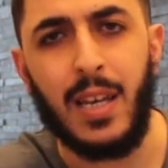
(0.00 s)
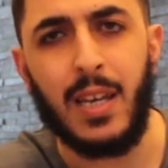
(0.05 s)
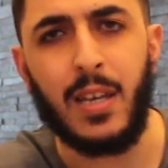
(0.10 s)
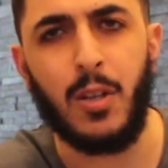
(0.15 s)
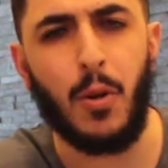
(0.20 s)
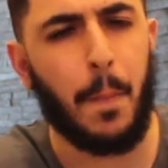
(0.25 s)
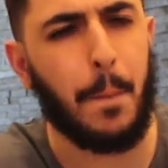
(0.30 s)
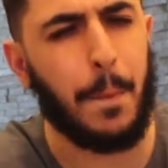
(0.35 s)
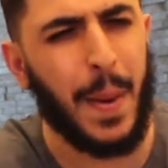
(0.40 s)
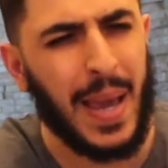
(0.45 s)

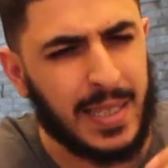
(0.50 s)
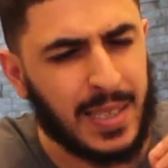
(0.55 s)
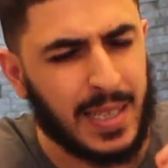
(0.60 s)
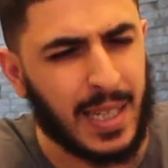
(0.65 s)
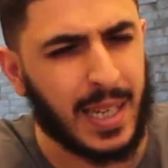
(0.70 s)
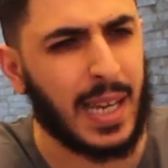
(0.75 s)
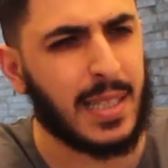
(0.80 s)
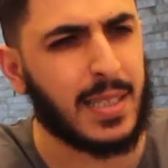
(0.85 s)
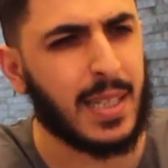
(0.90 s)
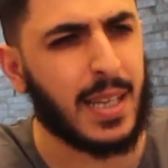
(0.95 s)
You know,
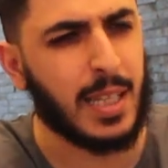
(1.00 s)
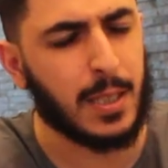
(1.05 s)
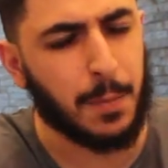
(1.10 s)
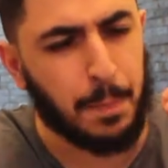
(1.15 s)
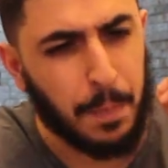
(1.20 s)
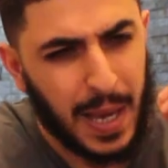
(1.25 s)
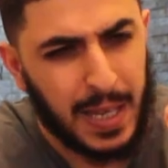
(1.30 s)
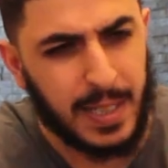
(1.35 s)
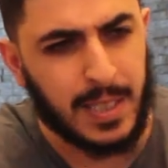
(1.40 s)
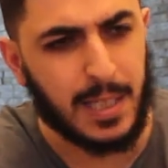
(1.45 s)
basic etiquettes,
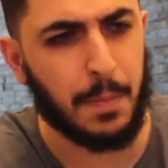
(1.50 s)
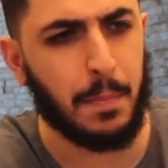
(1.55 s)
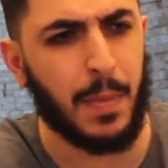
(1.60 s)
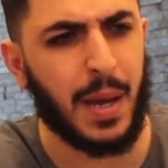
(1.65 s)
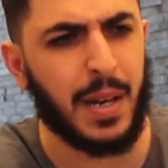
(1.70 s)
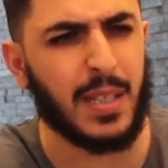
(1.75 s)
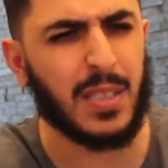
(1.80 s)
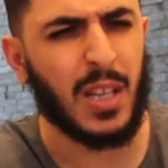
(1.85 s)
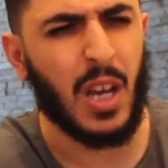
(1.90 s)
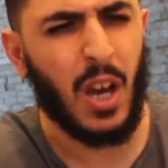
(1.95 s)
basic
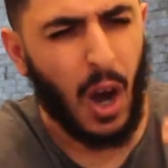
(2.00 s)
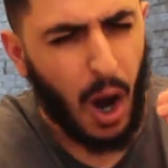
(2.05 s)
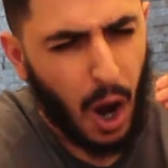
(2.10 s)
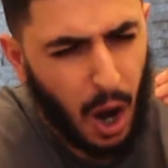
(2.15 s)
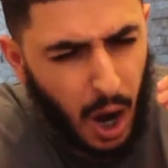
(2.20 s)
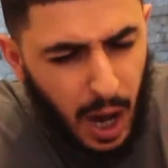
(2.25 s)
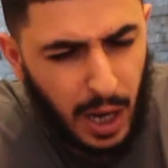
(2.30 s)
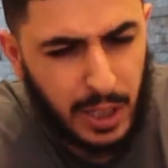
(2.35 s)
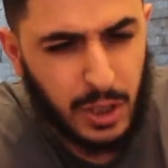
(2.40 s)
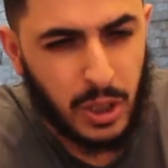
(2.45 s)
manners,
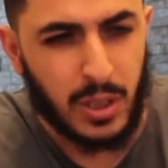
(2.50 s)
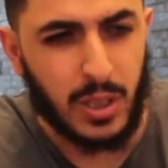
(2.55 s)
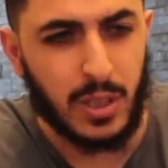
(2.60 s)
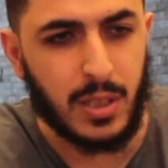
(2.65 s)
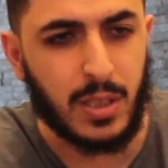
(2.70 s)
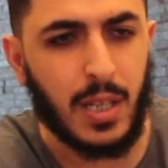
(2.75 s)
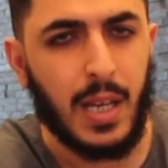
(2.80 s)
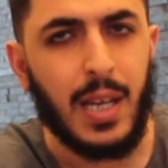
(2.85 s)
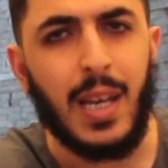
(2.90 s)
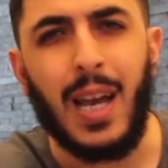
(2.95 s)

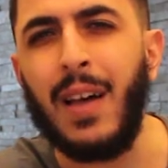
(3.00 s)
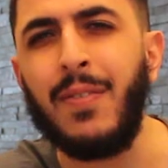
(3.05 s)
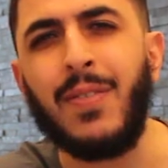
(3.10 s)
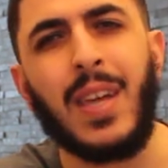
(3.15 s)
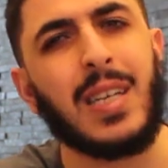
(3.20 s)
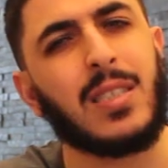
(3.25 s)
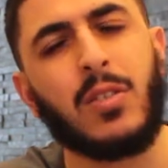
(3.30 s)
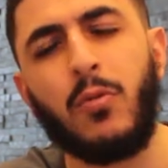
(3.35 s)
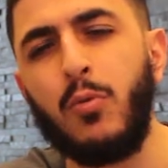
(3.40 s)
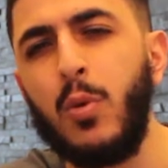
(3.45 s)
harshness, and
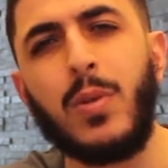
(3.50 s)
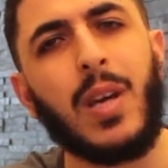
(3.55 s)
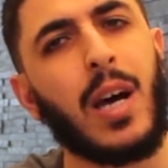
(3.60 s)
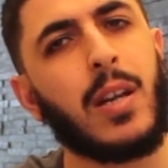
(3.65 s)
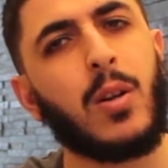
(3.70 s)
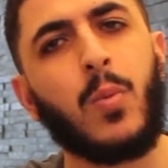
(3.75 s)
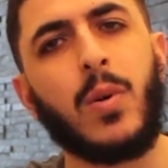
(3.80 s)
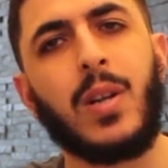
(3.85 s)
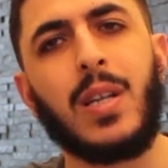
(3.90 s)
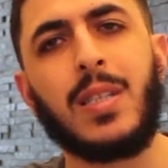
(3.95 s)
that's the route that
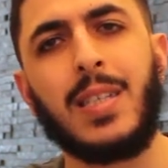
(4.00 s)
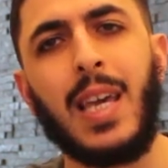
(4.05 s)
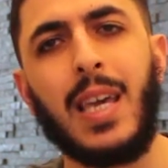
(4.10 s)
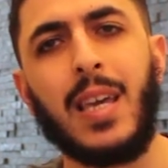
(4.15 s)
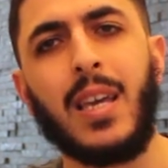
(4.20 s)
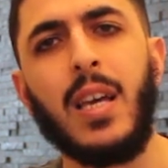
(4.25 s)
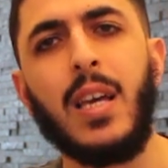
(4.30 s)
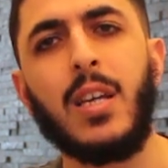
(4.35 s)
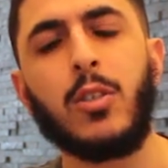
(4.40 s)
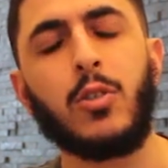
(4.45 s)
I don't want to take.